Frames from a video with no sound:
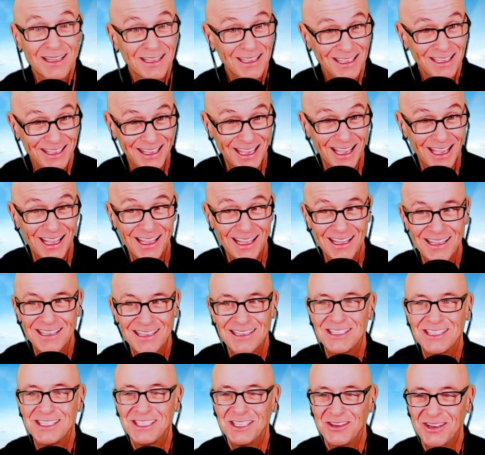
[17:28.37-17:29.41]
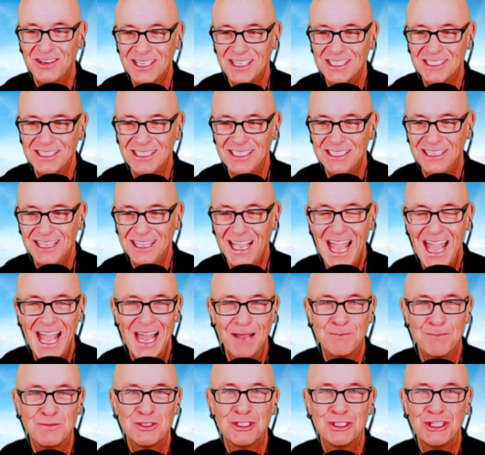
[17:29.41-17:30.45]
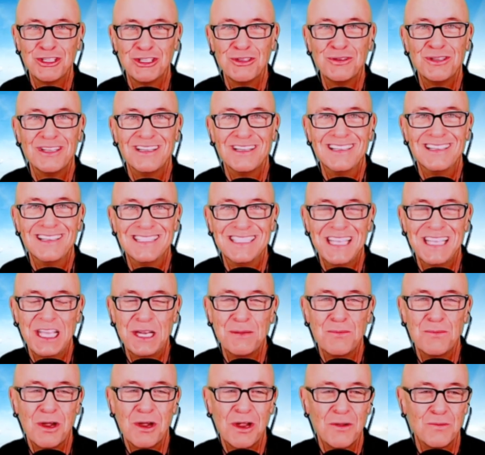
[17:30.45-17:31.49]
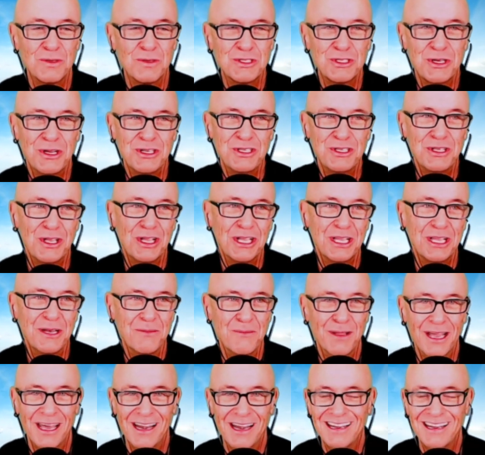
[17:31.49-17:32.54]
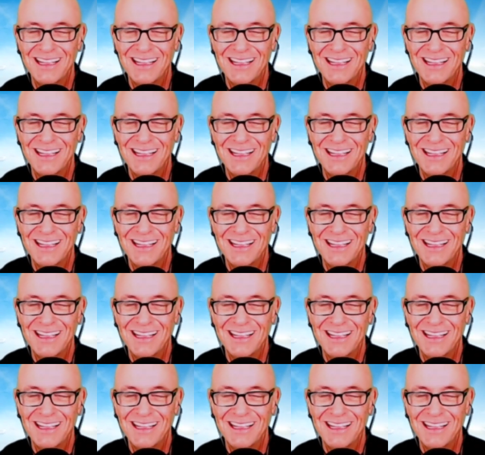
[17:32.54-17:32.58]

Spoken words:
Yeah? Seriously? Absolutely. See you tomorrow. We'll start talking about it.